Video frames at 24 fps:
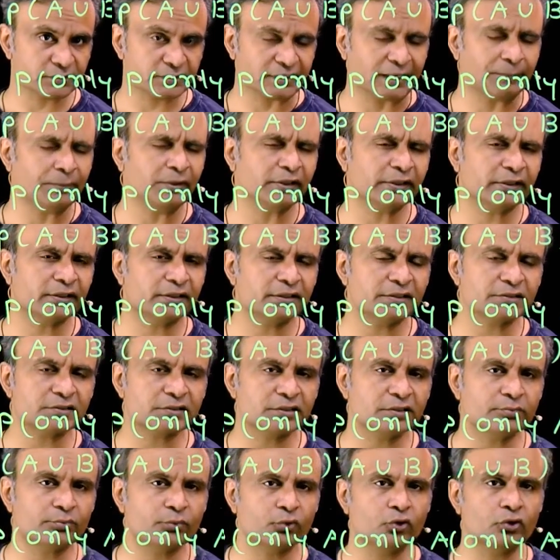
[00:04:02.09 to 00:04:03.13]

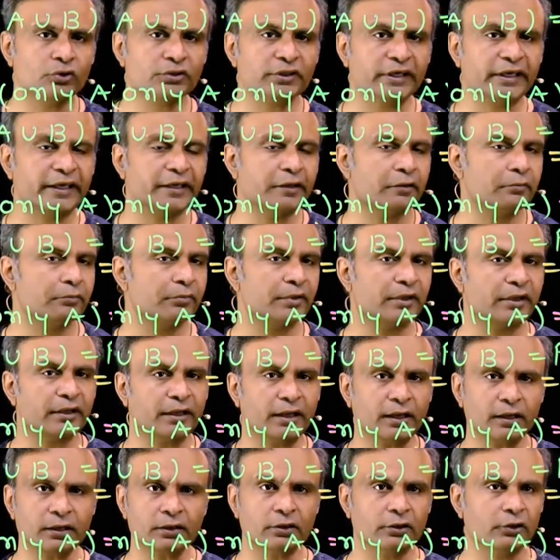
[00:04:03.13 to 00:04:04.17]
Simultaneously both A and B
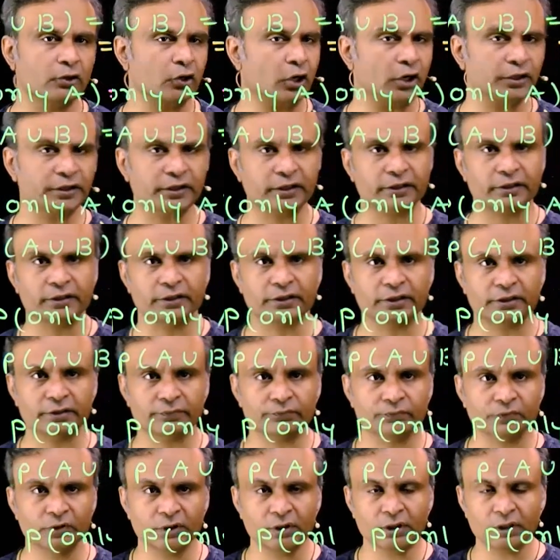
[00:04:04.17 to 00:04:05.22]
are not occurring.
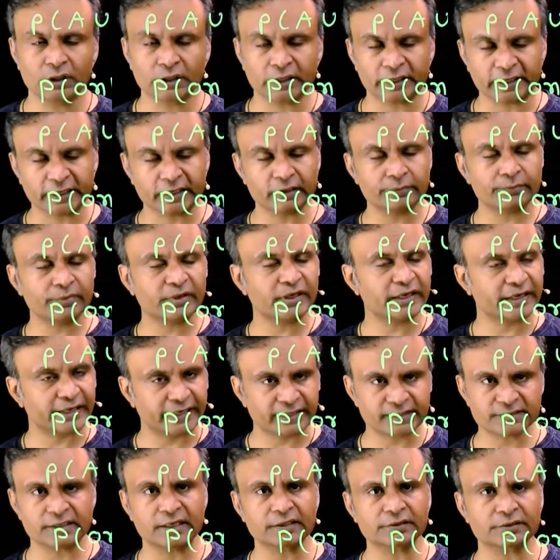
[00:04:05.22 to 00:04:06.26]
A and B
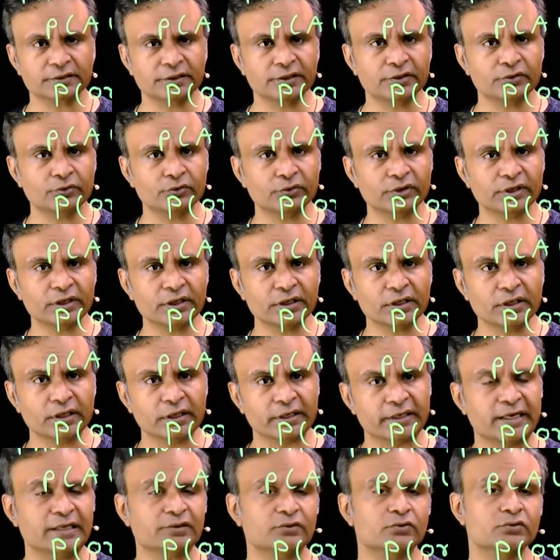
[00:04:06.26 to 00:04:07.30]
ek saath nahi ho rahe,
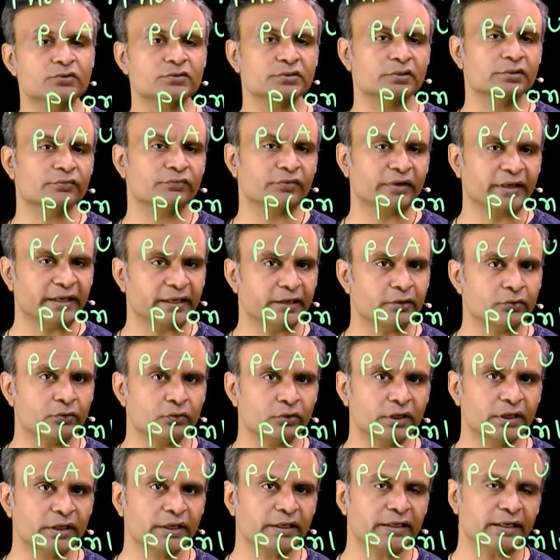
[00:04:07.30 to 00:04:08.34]
yahan to sirf A
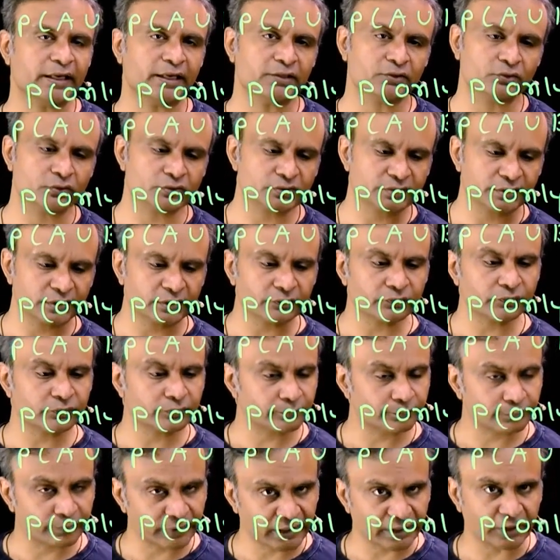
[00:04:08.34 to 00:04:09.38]
ho raha hai, yahan to sirf
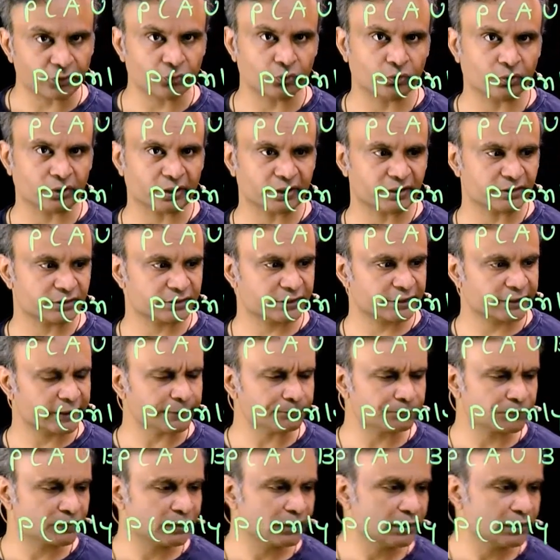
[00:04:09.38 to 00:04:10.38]
B ho raha hai, theek hai?